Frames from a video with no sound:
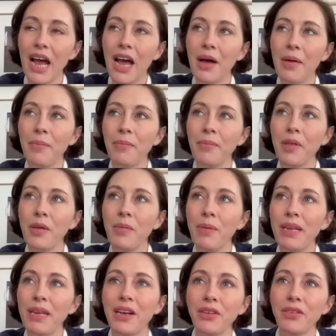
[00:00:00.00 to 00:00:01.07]
Um,
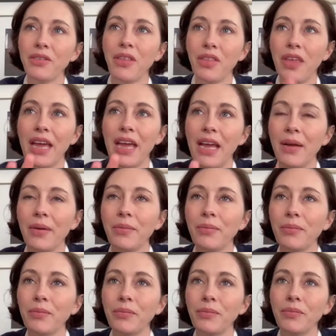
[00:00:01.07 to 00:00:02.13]
but here's the thing.
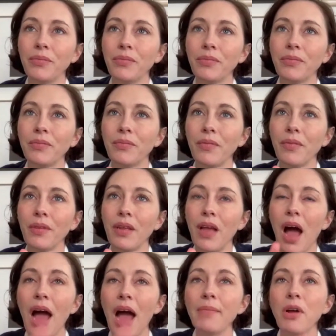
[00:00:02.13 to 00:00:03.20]

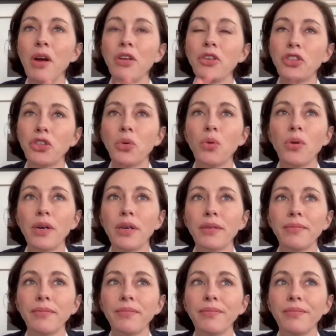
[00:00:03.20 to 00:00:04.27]
I'm not sure.
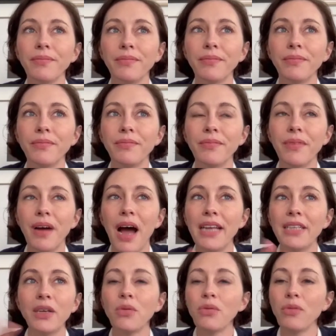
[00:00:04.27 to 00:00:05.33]
I
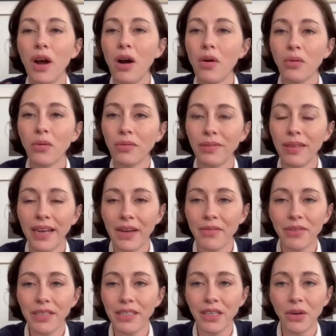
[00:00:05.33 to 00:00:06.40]
don't know. Like, I
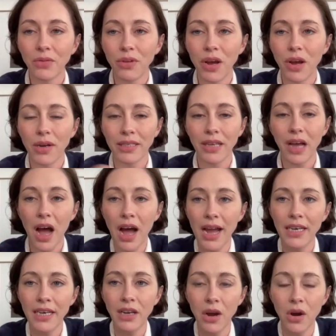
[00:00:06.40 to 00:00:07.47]
really don't know. Because
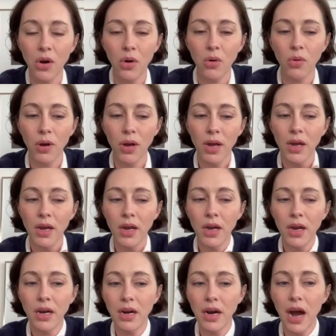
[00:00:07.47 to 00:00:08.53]
I know
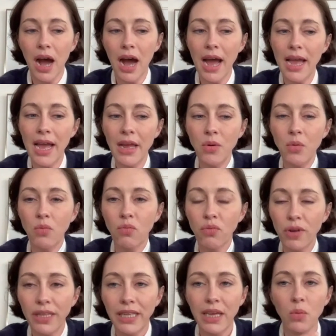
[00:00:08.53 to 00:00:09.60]
I
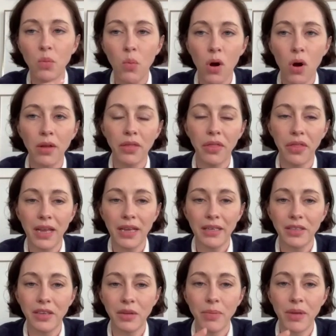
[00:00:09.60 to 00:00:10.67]
really want
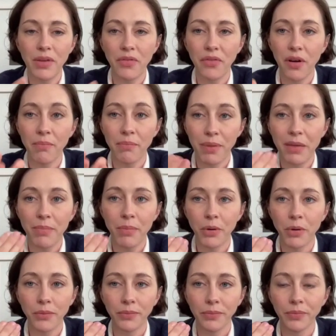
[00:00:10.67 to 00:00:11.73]
things to be from
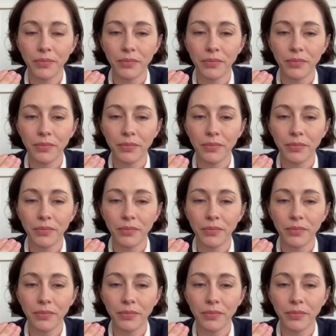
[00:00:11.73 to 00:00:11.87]
people.